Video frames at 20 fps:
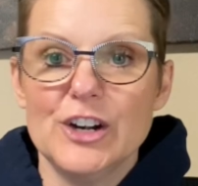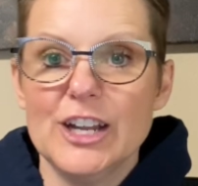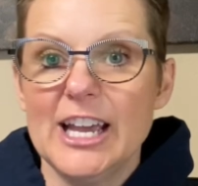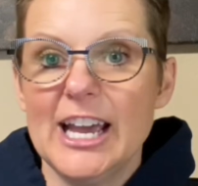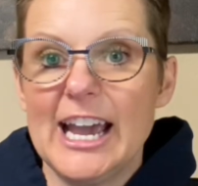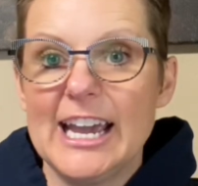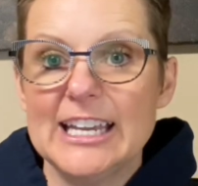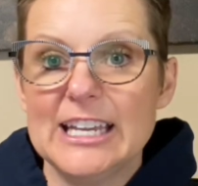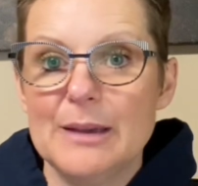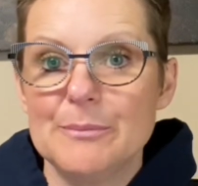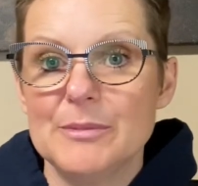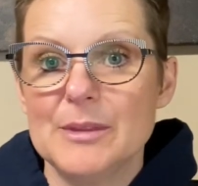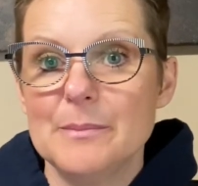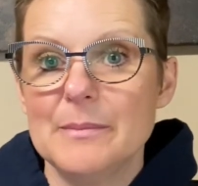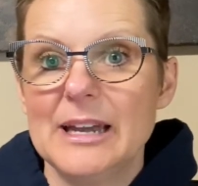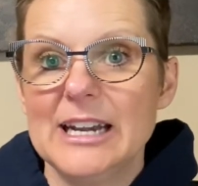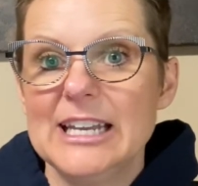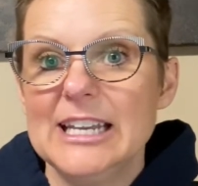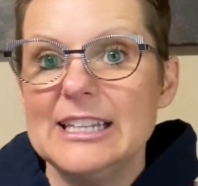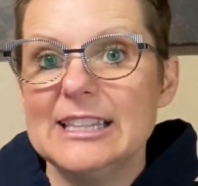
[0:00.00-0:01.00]
it. I kept the
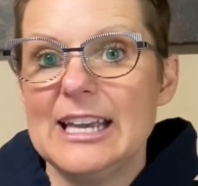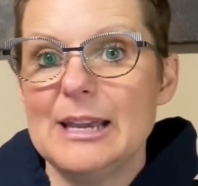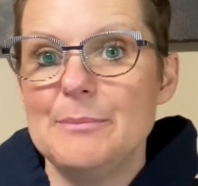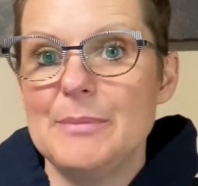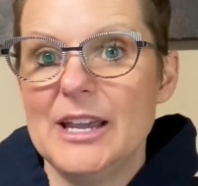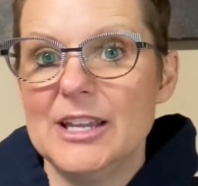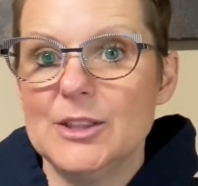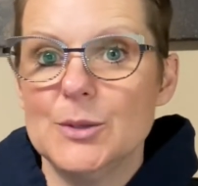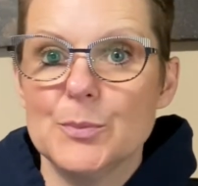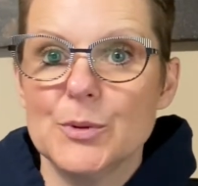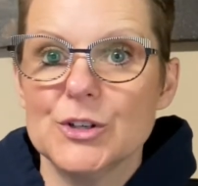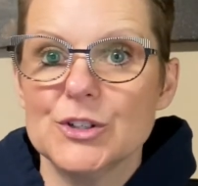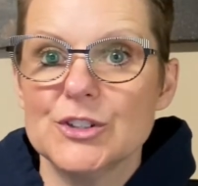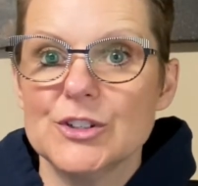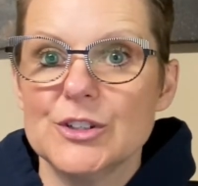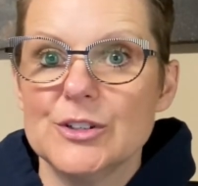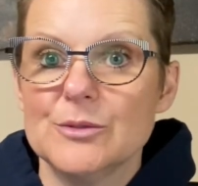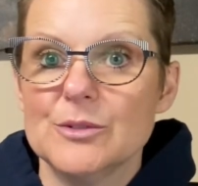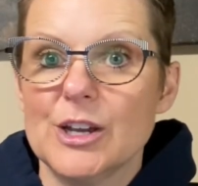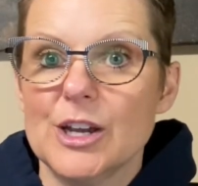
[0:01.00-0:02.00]
money. They paid the
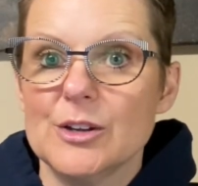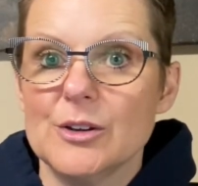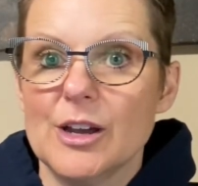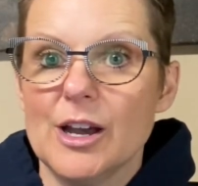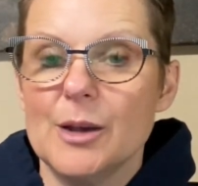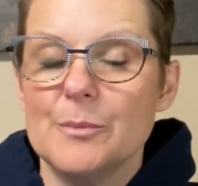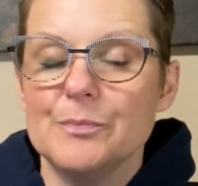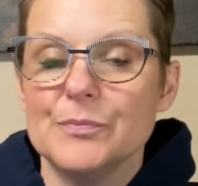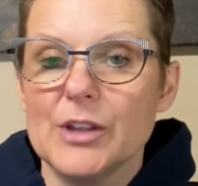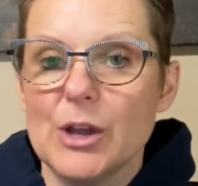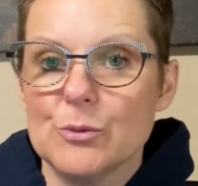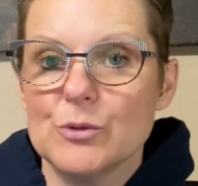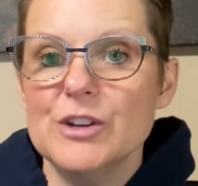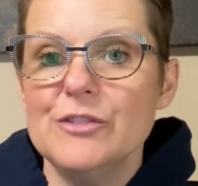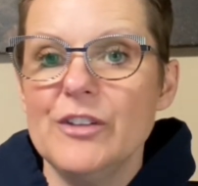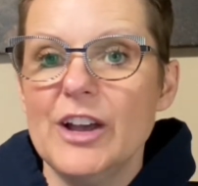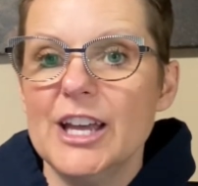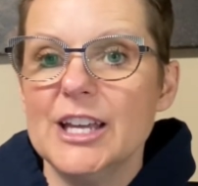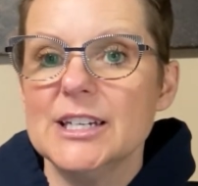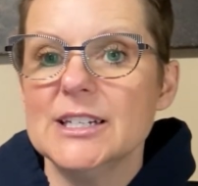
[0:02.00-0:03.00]
person a
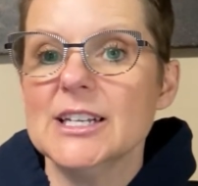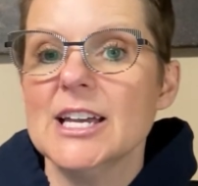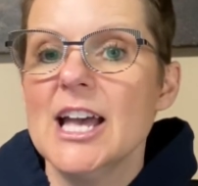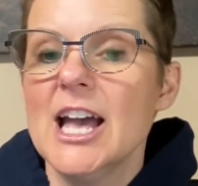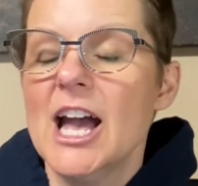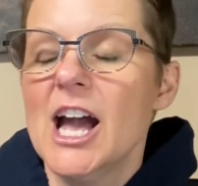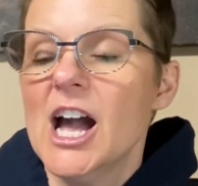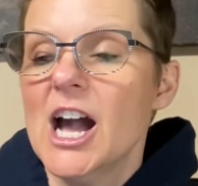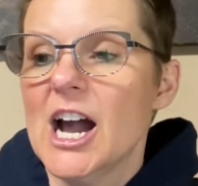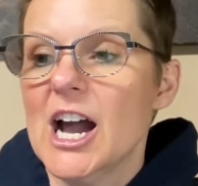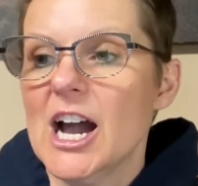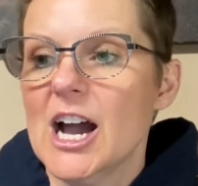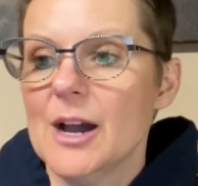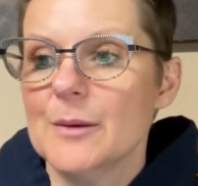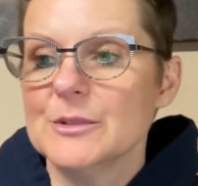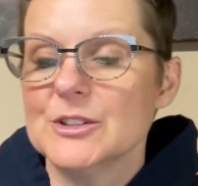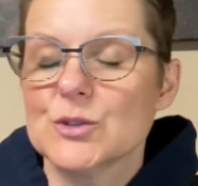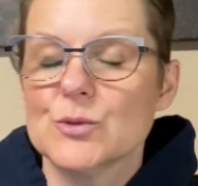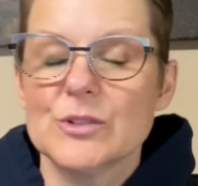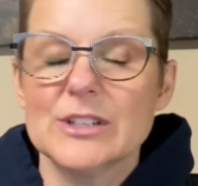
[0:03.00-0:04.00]
refund.
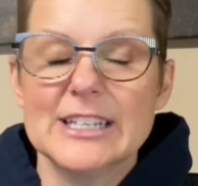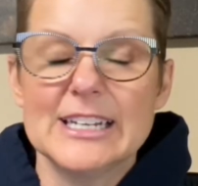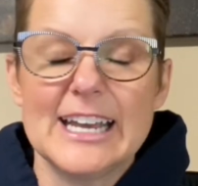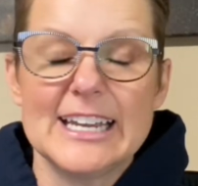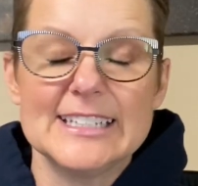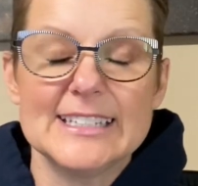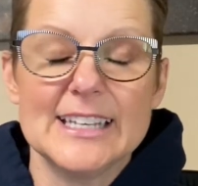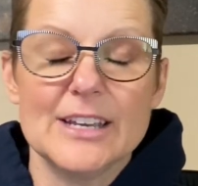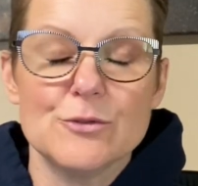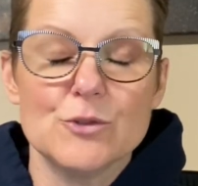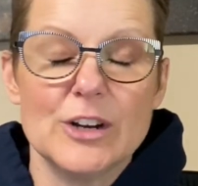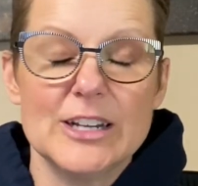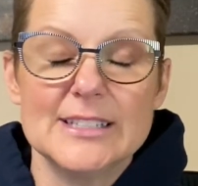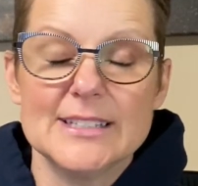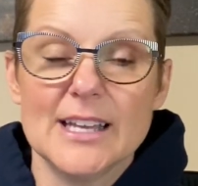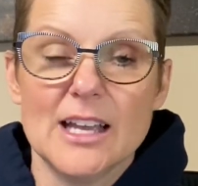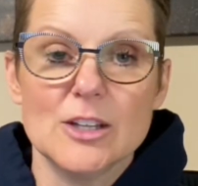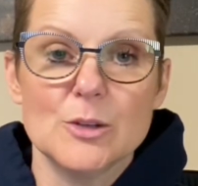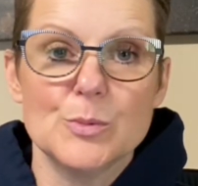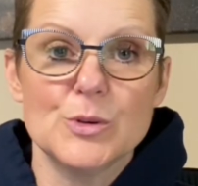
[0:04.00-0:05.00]
It's really nice. They have great
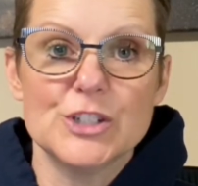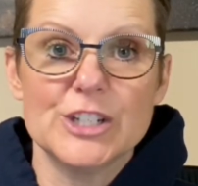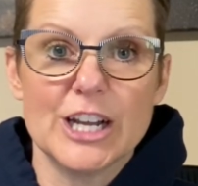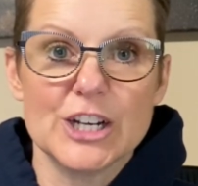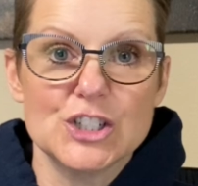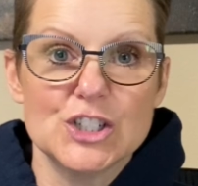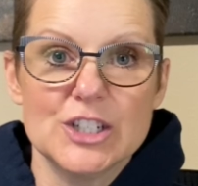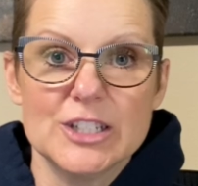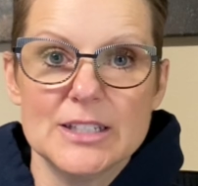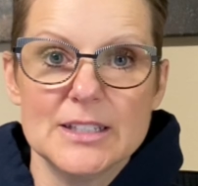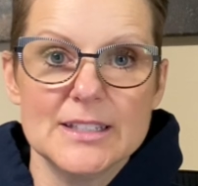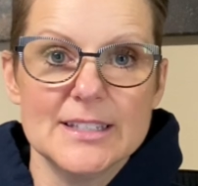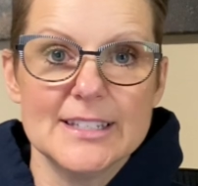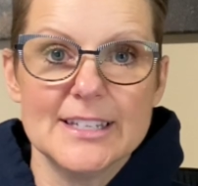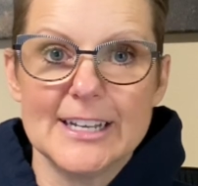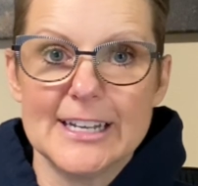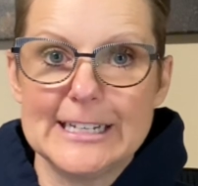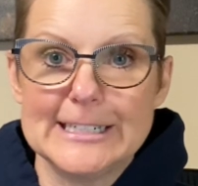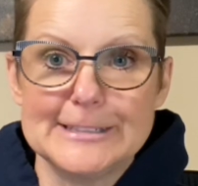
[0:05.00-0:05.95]
seller protections.